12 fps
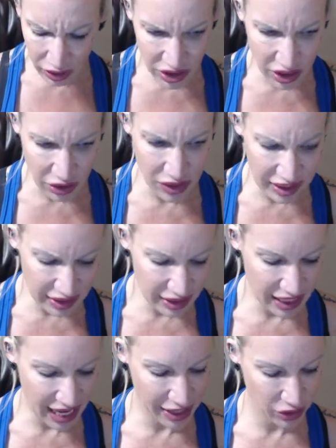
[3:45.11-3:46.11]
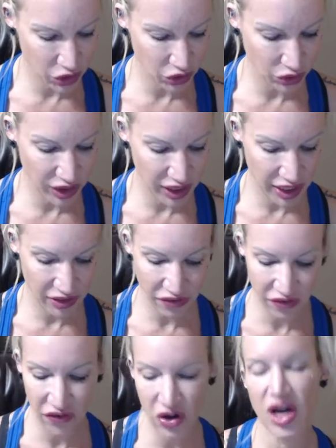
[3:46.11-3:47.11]
So this is actually
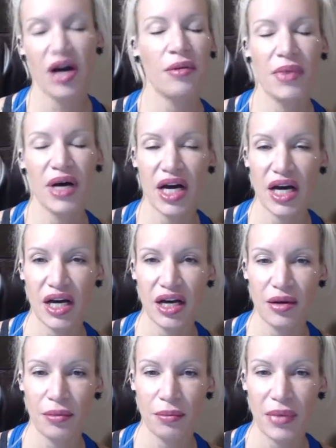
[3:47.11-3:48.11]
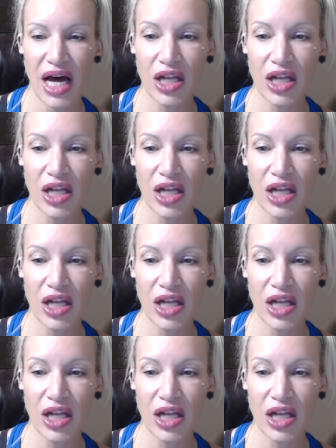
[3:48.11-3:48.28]
from um,